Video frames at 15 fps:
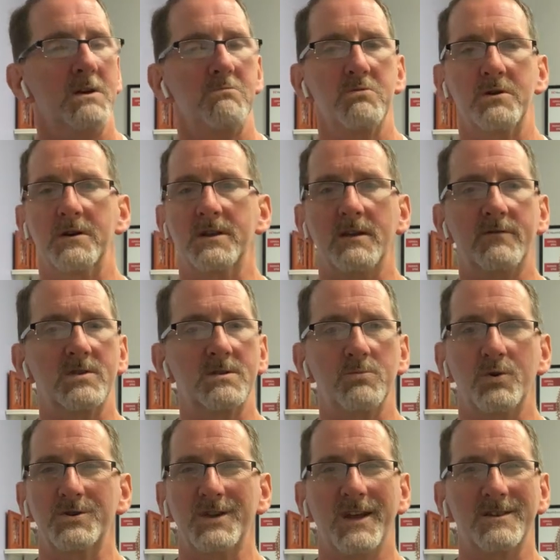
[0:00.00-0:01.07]
we're going to give you some
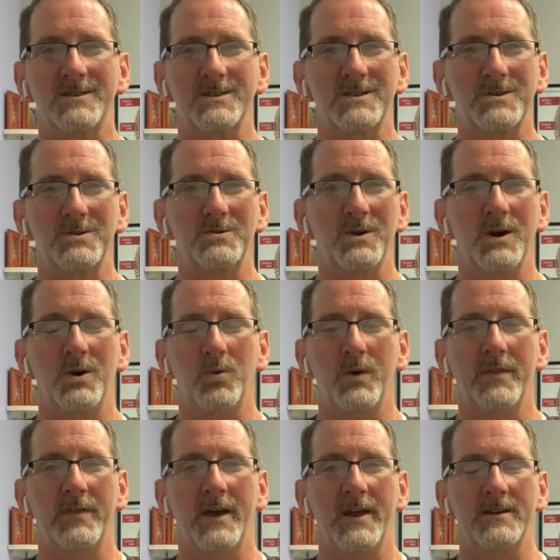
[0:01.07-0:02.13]
more chances to
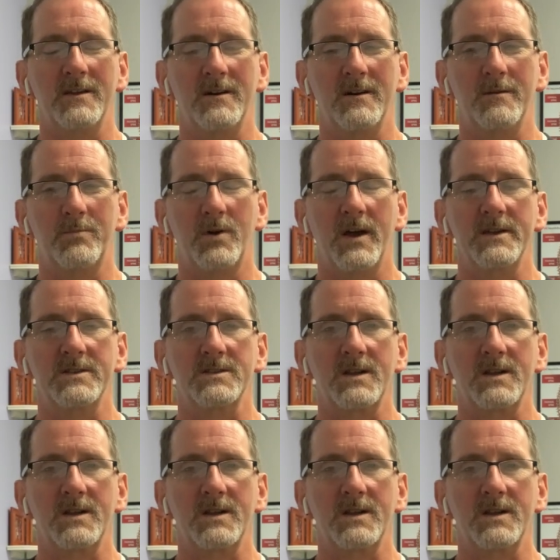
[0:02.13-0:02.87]
win that prize.